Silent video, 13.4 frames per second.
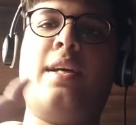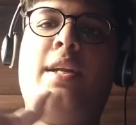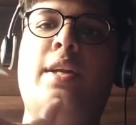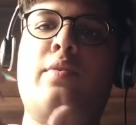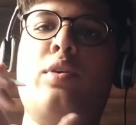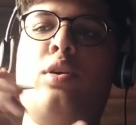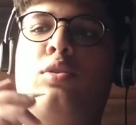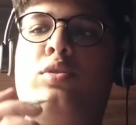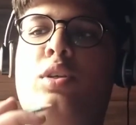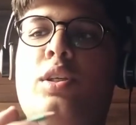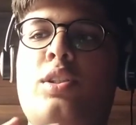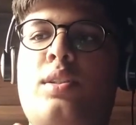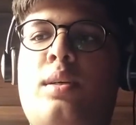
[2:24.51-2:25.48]
it will also
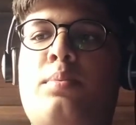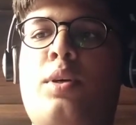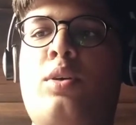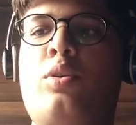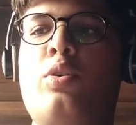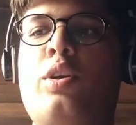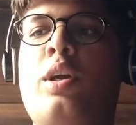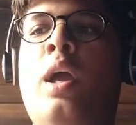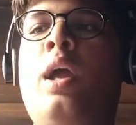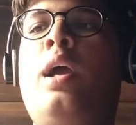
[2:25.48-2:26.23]
disturb the good